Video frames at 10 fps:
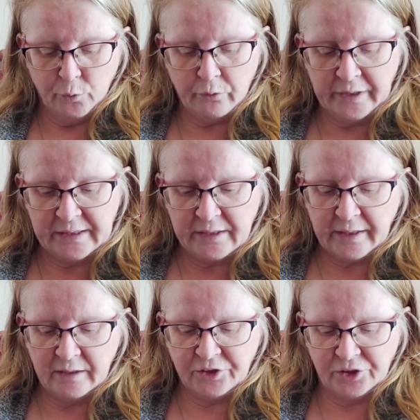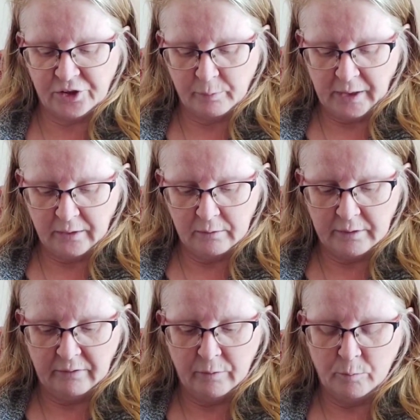orientation to make it
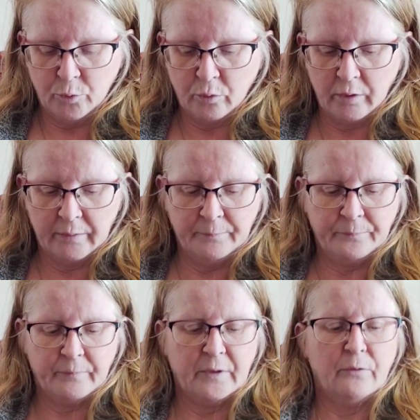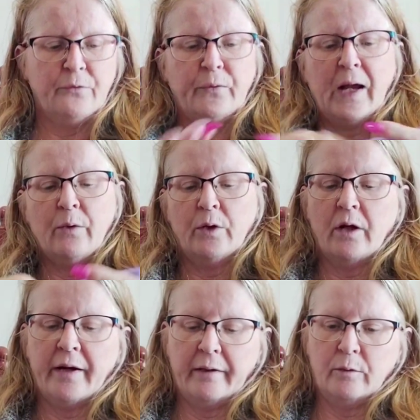look even more
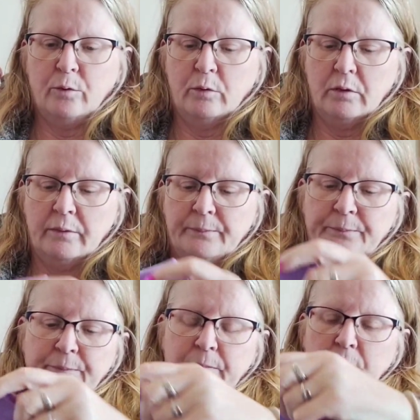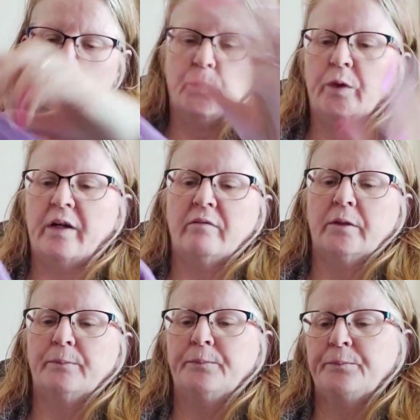flower-like or
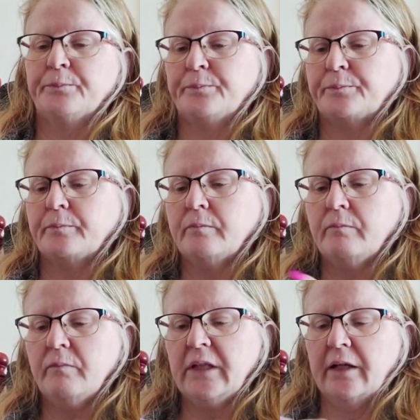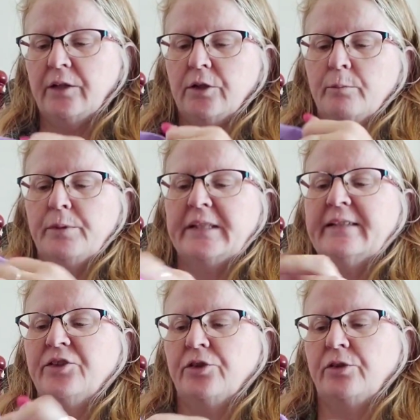whatever. And you can
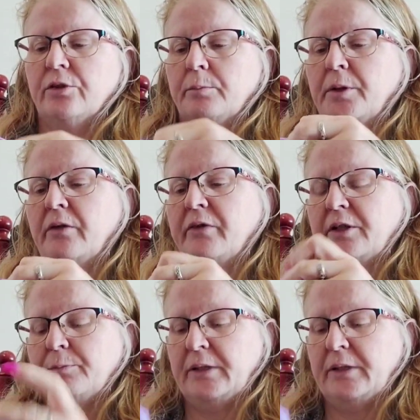position your perfect